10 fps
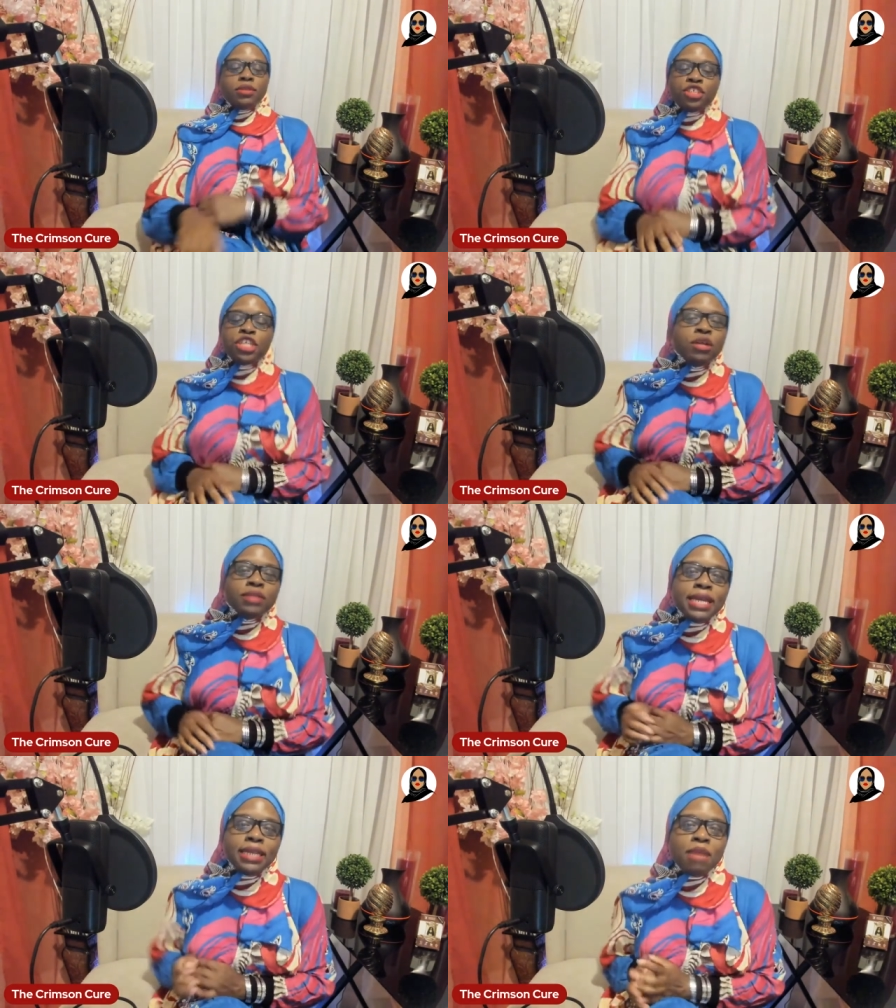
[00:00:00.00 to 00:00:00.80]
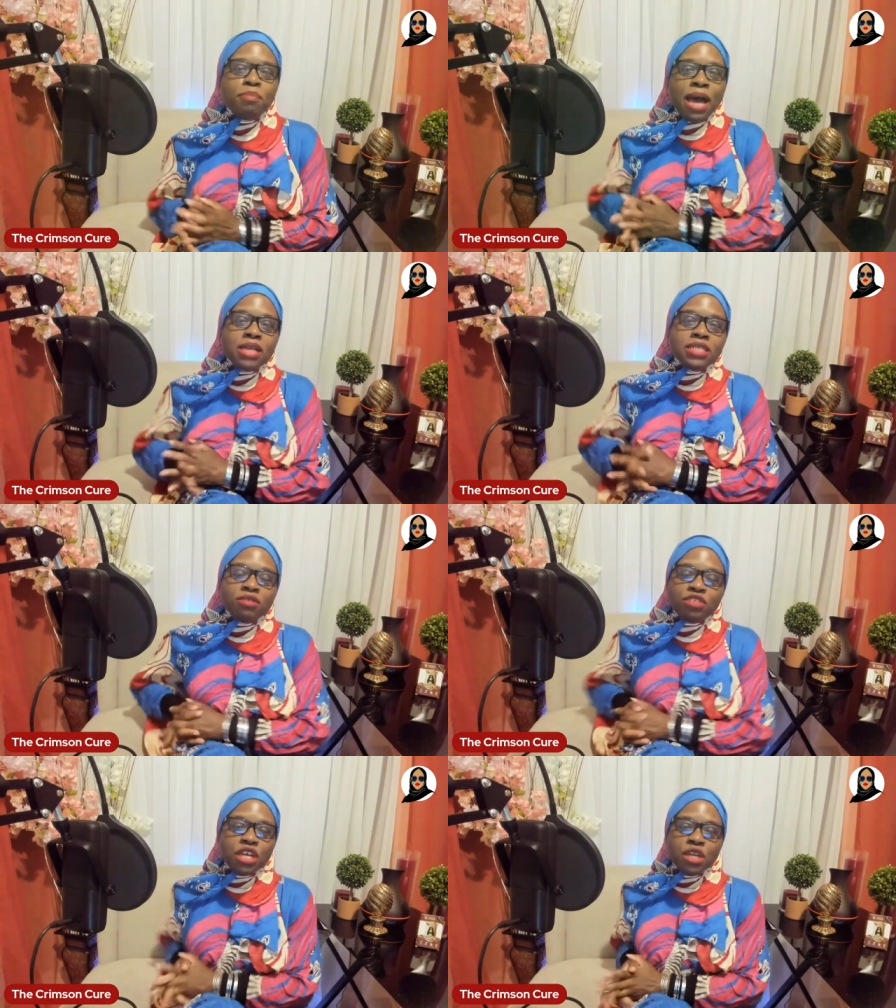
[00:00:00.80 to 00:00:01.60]
She don't think nothing about
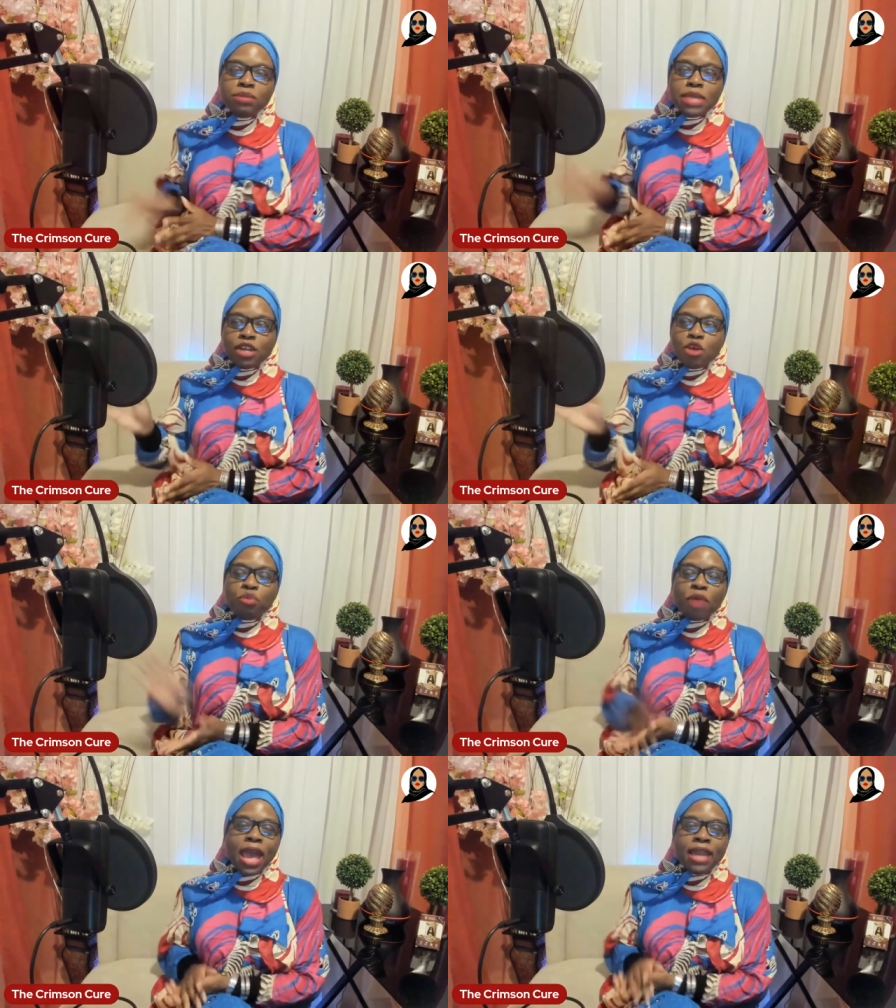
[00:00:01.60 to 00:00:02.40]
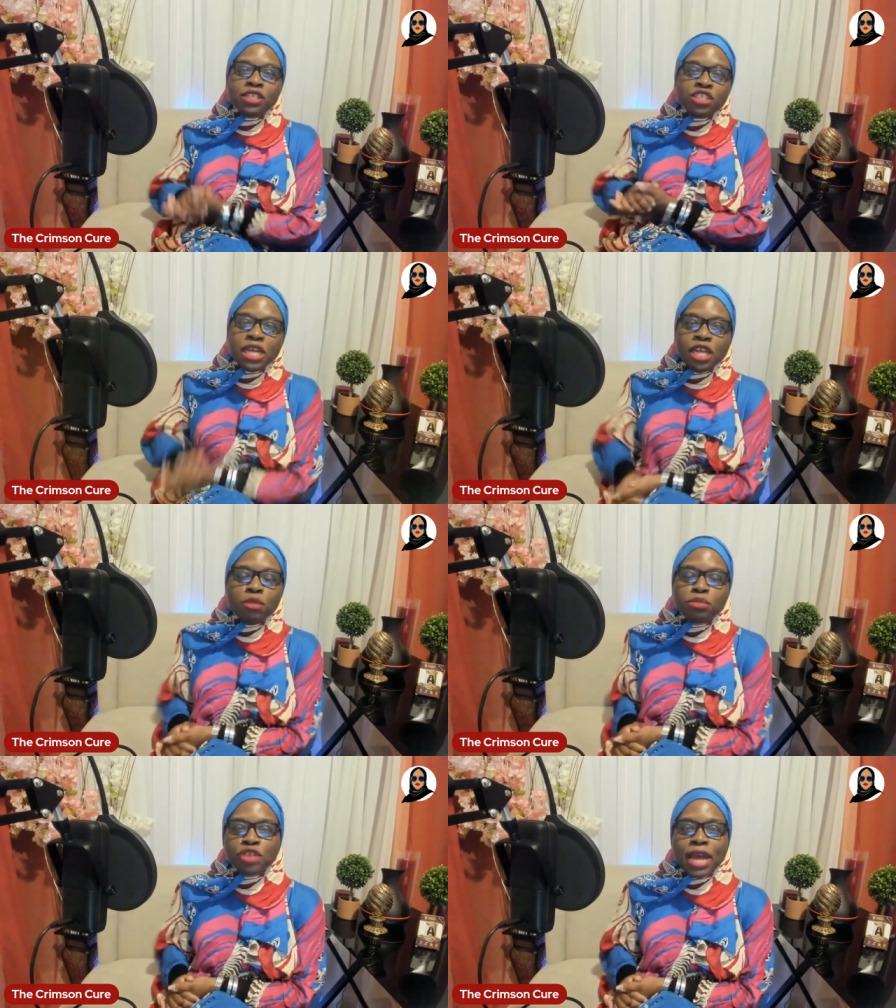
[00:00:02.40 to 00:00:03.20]
herself. She don't even take no pride in it. She ain't
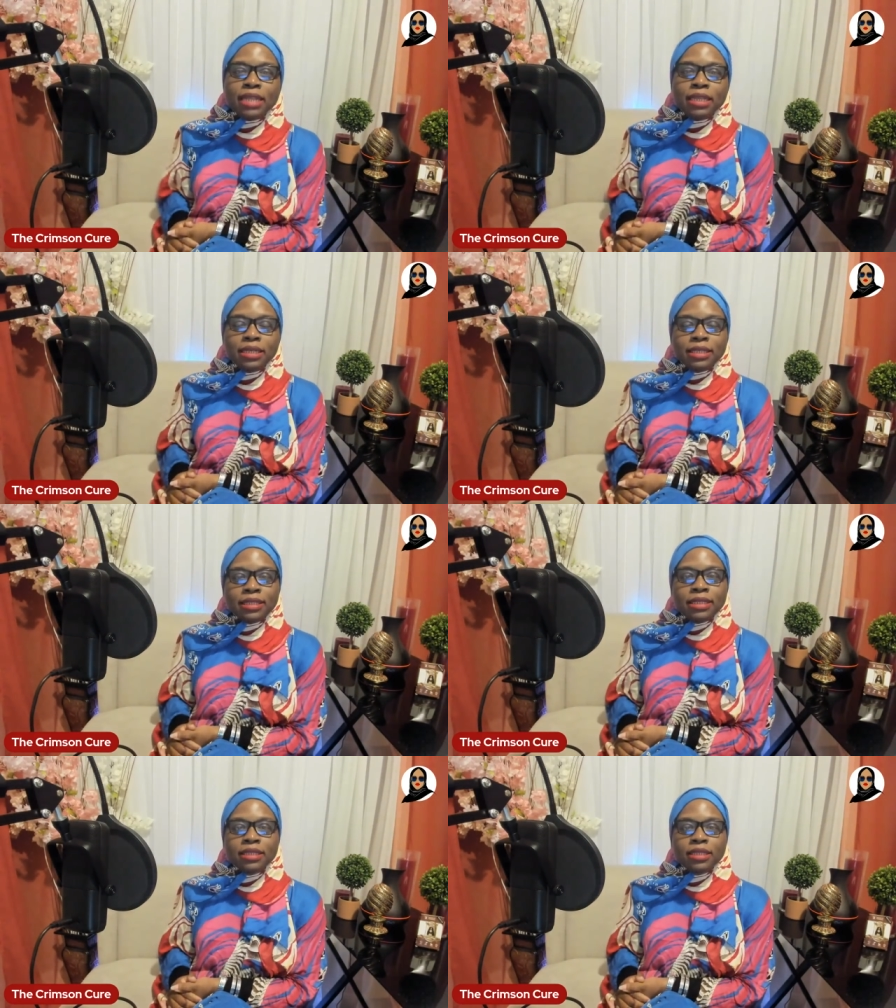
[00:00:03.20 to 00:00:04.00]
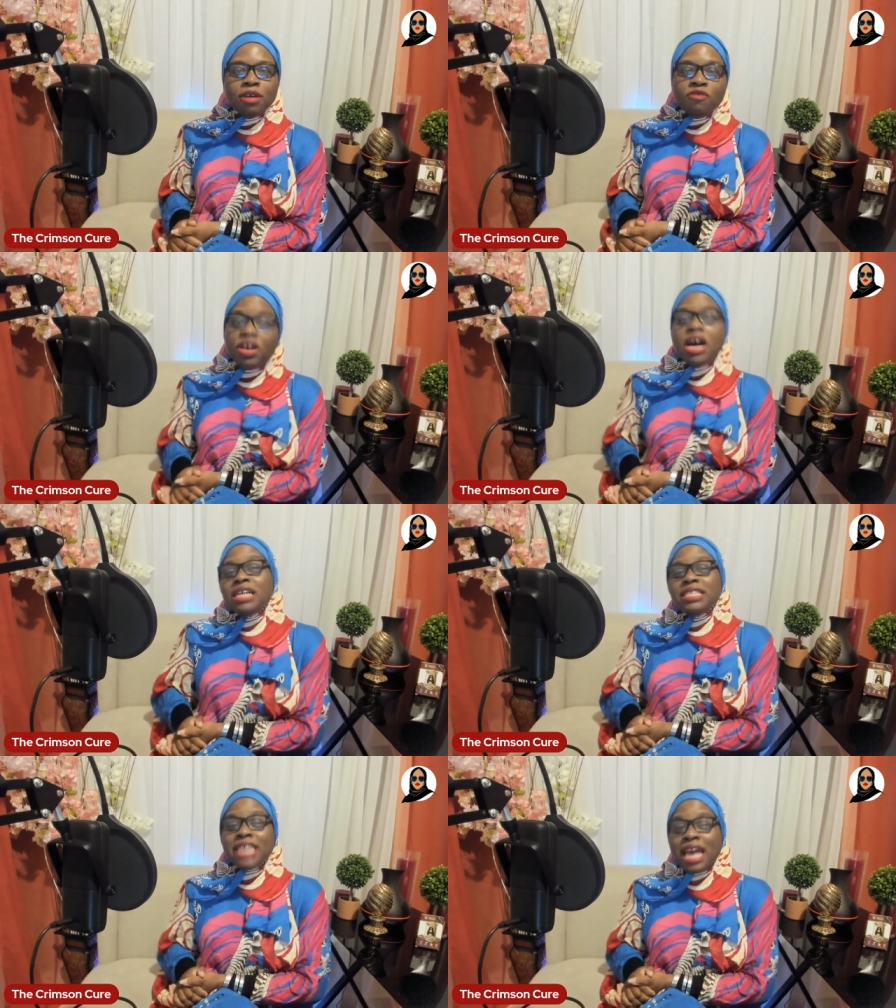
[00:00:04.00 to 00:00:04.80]
even try to look good for
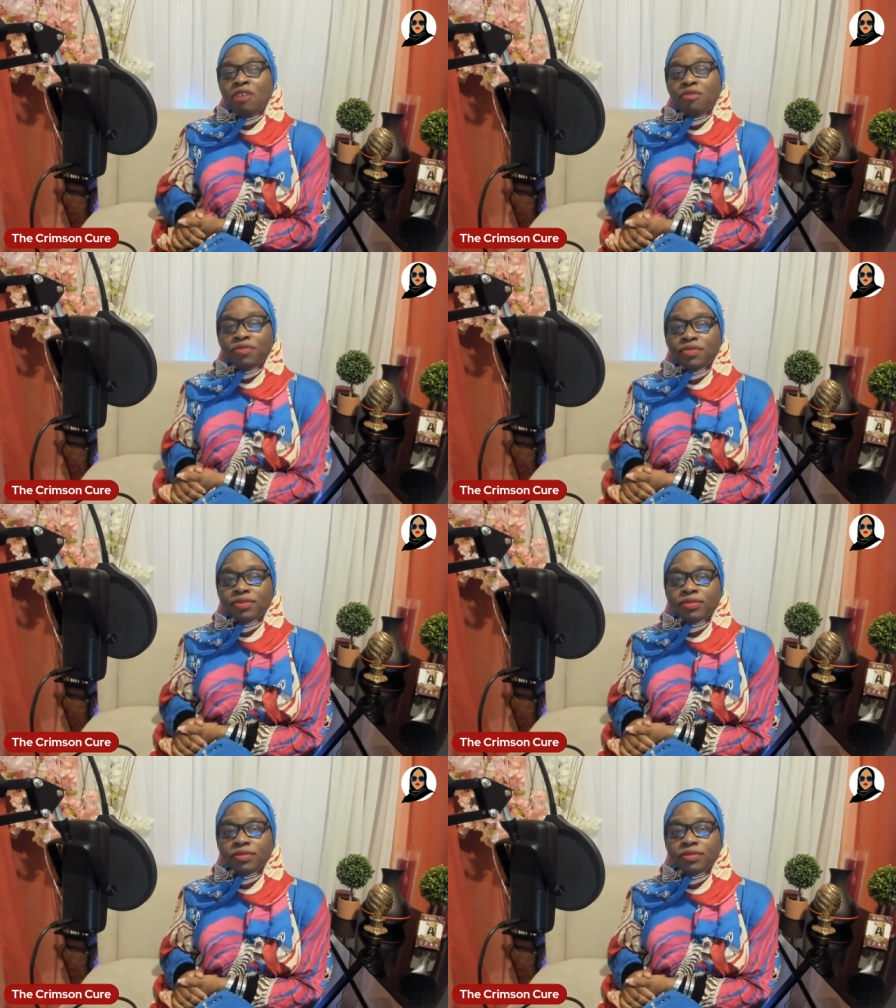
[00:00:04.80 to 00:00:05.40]
herself.